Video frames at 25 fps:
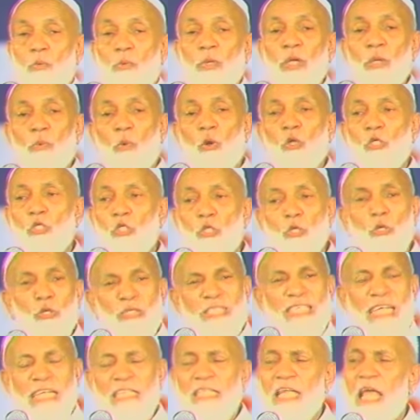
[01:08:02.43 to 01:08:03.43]
We won't
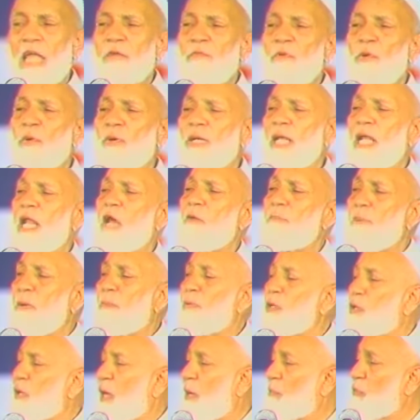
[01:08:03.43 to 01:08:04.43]
use it and we won't allow
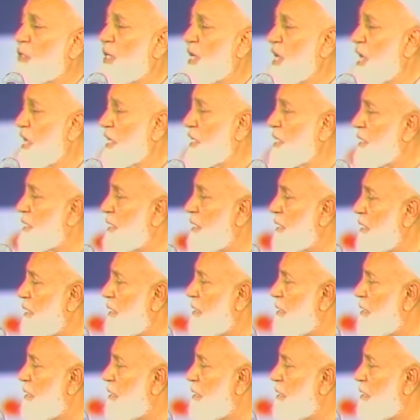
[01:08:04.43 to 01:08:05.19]
people to come near it.